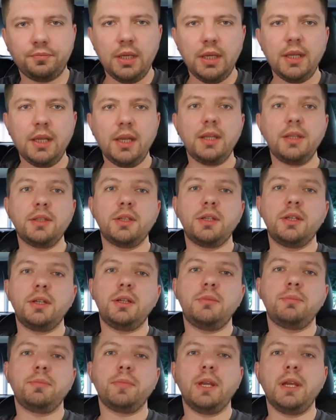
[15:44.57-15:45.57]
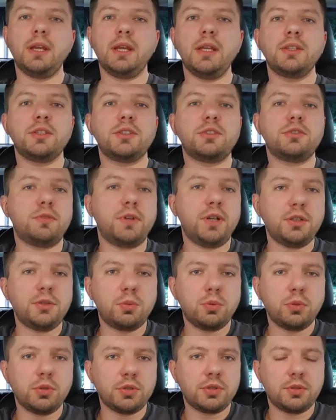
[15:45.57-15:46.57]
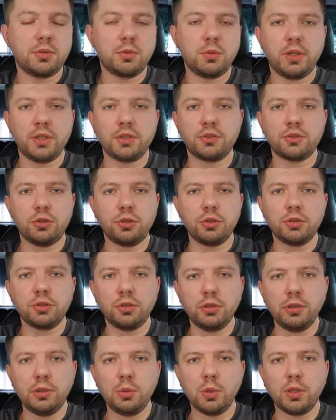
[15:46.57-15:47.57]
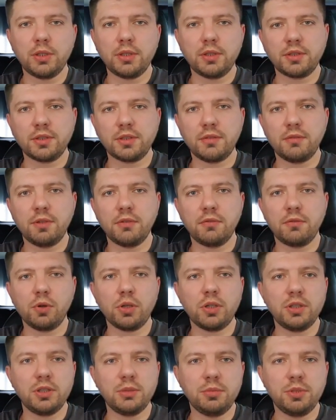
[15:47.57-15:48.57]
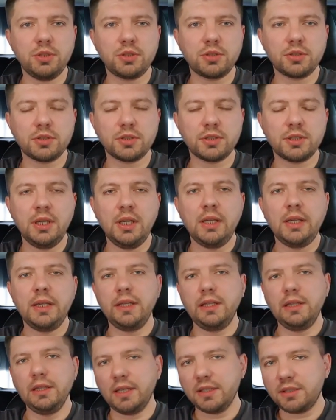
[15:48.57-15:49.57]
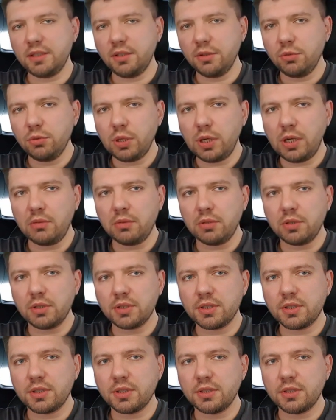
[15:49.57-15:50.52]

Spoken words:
Again, the stretch was quite short, only 174 kilometers in less than 2 hours,